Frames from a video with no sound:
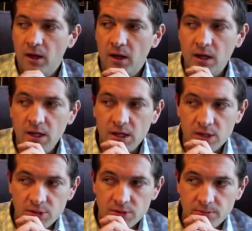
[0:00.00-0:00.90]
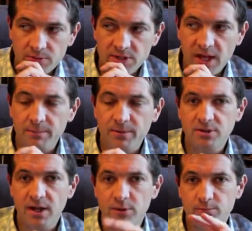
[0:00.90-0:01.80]
And this happens
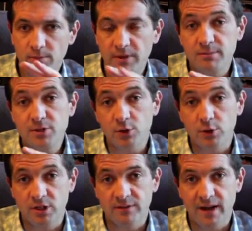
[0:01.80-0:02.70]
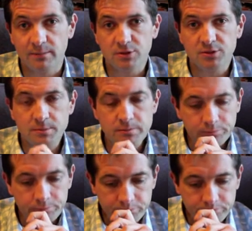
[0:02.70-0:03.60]
now in probably the majority of animals
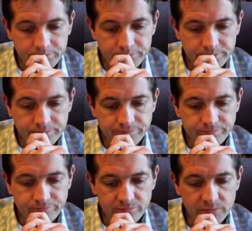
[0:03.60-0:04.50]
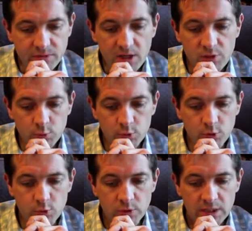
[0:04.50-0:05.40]

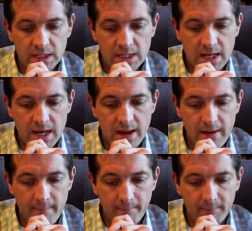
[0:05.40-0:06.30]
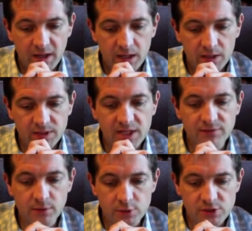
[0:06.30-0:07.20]
through the
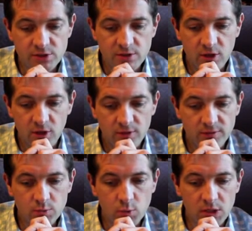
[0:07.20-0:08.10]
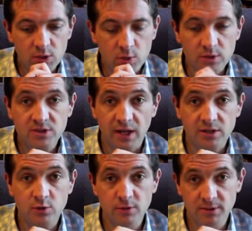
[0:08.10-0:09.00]
evolution of what are called sex
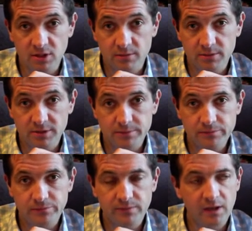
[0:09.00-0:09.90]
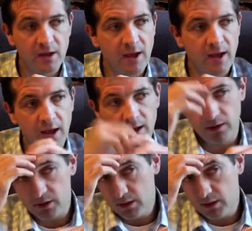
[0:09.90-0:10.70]
chromosomes. And